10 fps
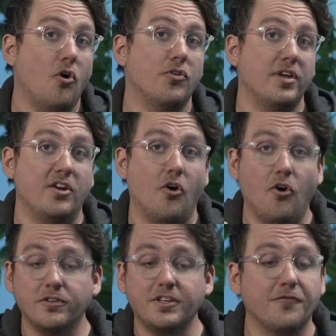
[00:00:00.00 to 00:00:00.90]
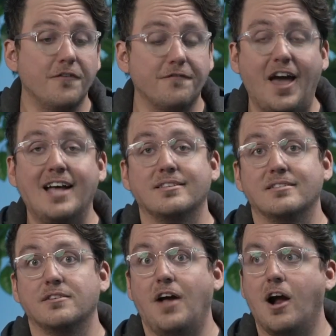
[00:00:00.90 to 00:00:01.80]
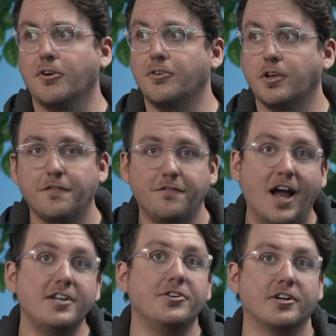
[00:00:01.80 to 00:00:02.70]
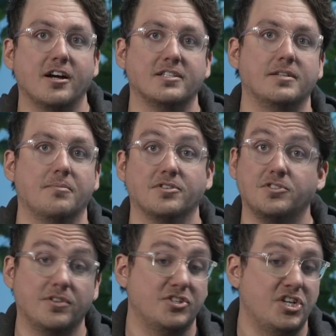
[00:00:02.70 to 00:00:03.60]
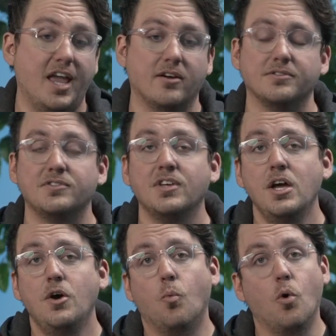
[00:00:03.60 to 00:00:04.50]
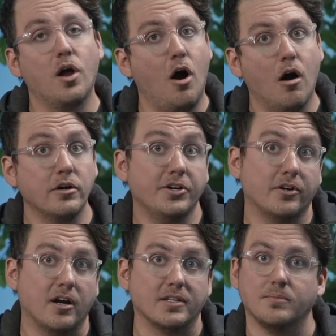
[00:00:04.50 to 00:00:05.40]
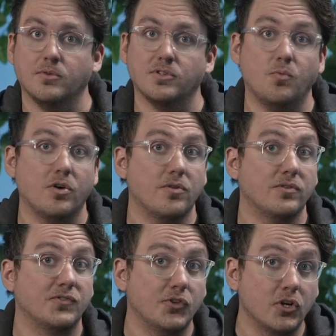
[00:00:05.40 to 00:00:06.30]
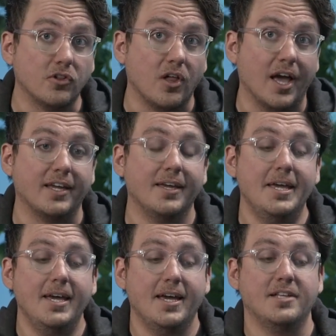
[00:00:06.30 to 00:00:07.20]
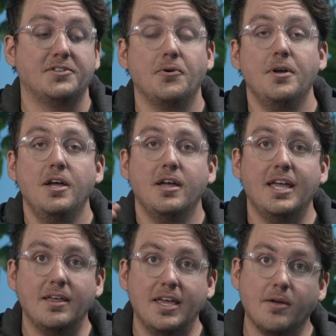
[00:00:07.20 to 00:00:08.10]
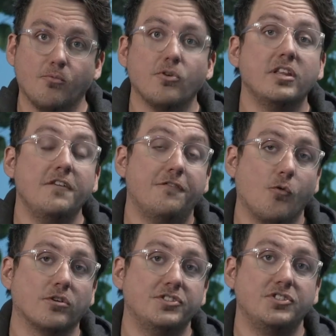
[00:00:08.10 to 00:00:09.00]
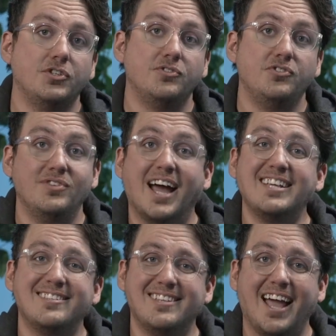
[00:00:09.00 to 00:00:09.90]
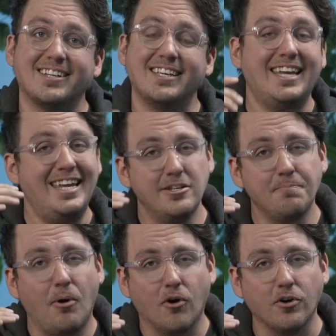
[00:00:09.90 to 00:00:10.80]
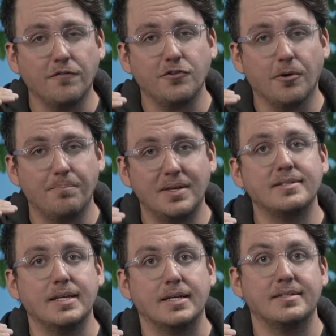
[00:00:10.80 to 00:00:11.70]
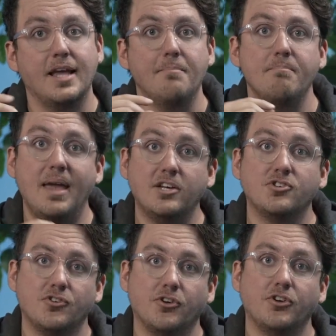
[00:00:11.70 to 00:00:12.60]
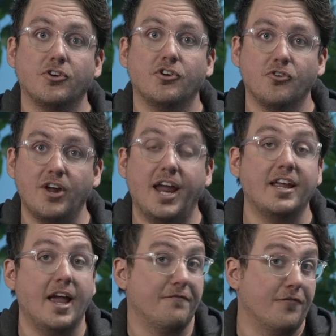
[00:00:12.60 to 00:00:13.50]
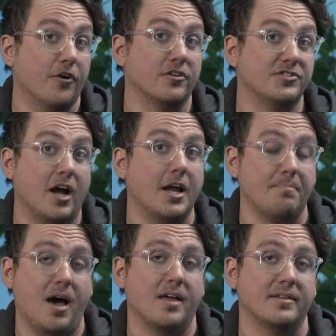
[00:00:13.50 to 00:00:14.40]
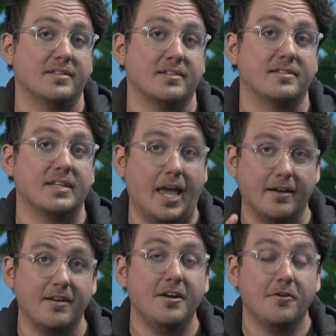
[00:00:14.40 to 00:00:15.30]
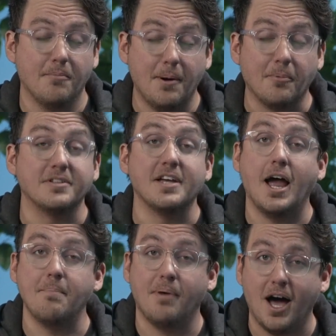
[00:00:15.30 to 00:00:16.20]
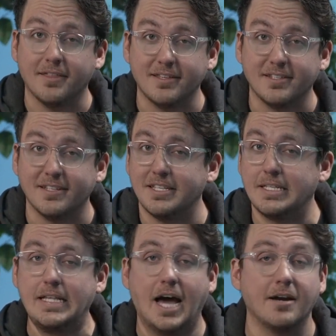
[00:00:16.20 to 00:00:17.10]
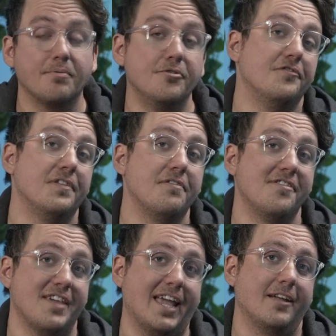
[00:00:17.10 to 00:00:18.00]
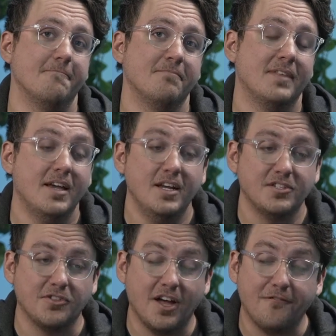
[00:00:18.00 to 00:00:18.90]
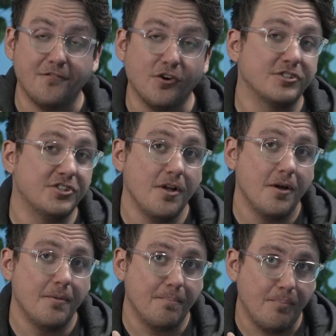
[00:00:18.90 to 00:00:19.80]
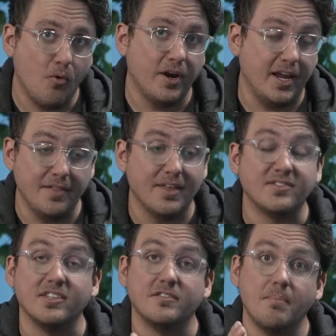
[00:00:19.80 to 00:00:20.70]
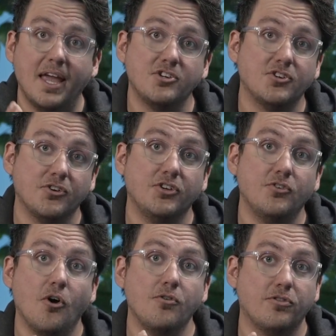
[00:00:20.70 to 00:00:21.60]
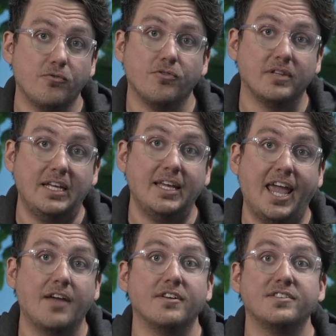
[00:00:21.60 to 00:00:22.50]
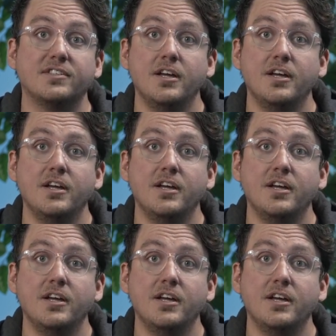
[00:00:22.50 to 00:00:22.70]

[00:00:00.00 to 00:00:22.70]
in all different facets of how are you going to find your customers. So the channels, what are your customers? What do those look like? And so it really forces you to dissect each part of your business and make sure you're creating at first a hypothesis. Again, remember, it's a hypothesis. It's not a proven thing. So that first point in this is make sure you go through the lean canvas,